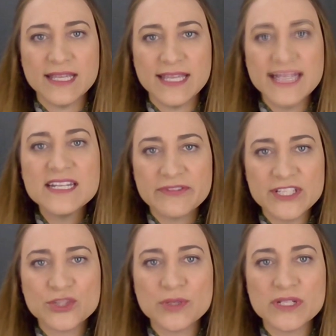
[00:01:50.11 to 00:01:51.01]

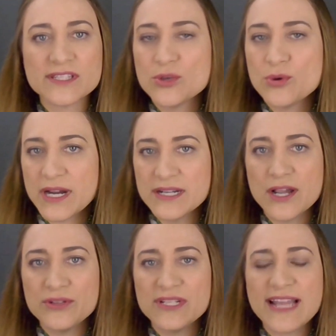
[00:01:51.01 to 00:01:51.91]
Individuals who are
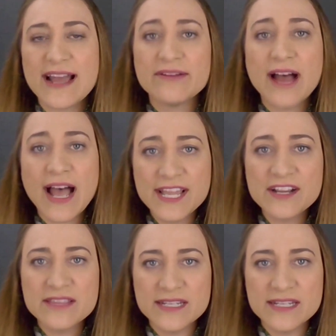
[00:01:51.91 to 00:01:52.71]
known to have higher